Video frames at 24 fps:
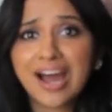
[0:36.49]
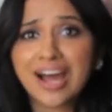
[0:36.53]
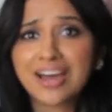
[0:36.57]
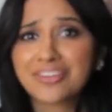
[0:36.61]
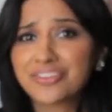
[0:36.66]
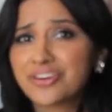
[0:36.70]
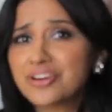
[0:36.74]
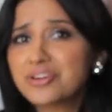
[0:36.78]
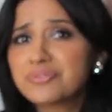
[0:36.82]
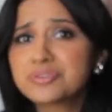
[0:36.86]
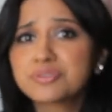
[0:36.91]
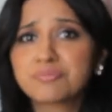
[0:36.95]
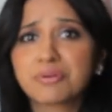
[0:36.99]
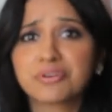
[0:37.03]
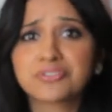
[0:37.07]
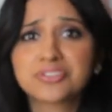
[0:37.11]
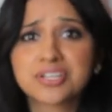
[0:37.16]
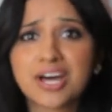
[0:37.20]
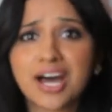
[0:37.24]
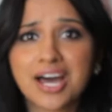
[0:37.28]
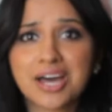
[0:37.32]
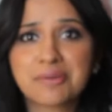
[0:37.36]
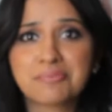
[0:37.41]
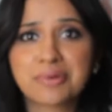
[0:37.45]
I thought it was about
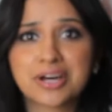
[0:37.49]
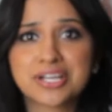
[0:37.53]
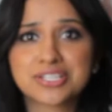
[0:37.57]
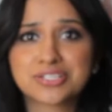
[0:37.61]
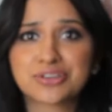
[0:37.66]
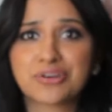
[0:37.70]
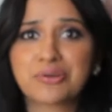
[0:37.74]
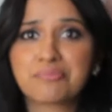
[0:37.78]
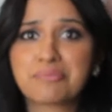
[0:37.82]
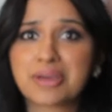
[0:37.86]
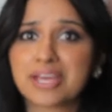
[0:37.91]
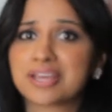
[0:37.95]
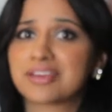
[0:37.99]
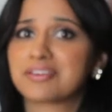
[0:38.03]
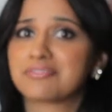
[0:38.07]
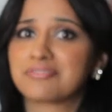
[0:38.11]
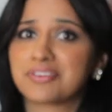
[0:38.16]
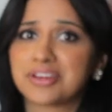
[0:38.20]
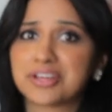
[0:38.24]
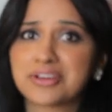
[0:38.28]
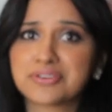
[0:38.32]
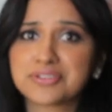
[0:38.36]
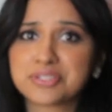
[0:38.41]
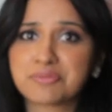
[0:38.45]
time I started making
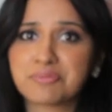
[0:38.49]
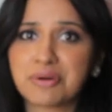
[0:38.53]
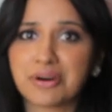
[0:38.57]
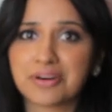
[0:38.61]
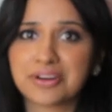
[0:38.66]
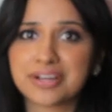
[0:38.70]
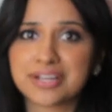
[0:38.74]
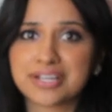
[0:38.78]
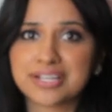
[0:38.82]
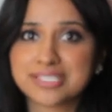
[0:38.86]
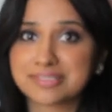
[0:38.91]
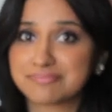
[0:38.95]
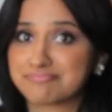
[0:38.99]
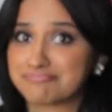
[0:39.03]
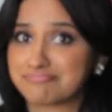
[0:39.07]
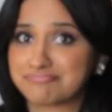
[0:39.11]
videos about it.